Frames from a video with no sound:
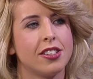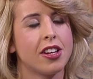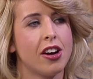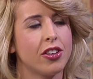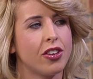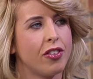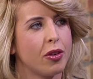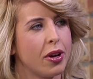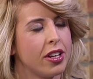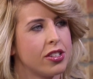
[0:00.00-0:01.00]
It started off,
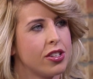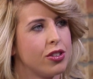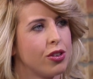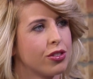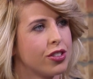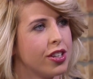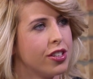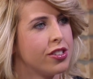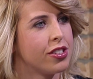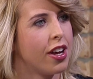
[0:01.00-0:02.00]
I went to the
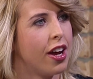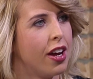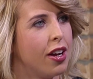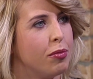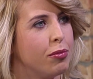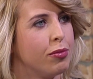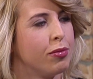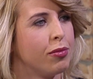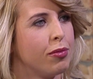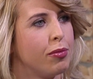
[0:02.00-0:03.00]
doctors um,
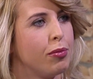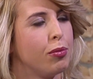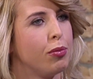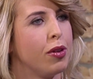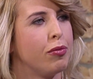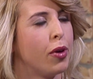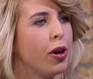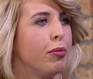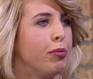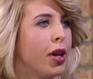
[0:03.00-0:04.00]
with
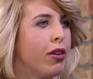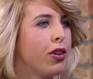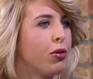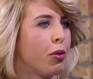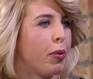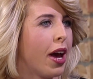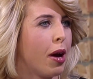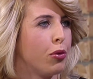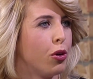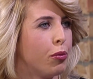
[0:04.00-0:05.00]
my periods were a bit
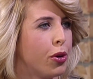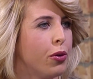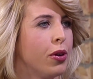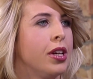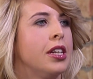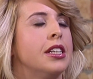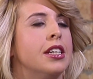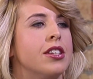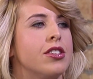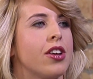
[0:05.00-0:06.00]
abnormal.
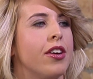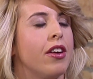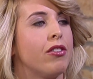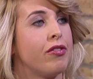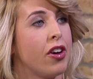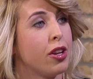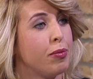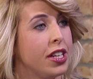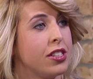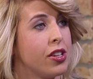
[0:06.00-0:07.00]
So they
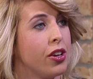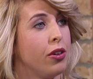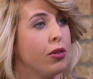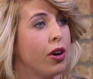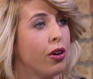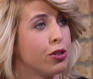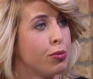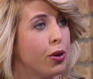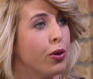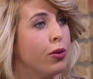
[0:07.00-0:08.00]
referred me to a
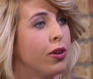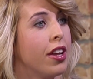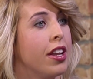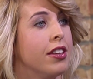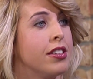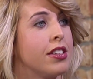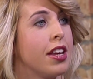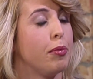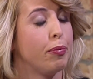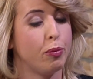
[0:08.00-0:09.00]
hospital and
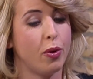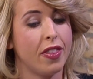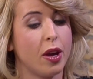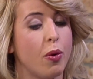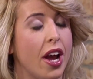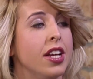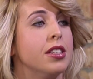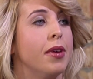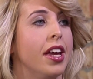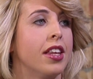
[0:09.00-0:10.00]
they, when they
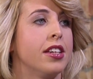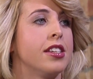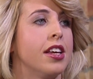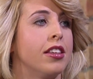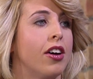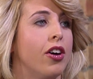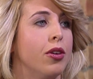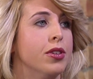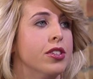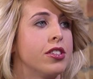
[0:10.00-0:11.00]
weighed me, they said that
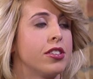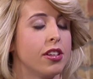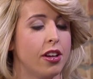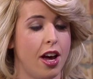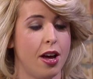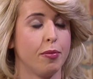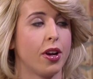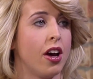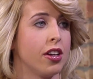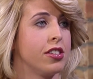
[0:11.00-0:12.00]
I was um,
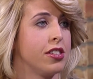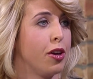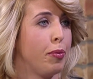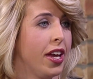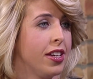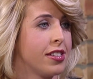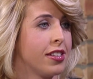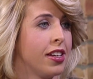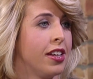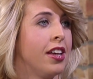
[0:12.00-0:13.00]
classed as obese.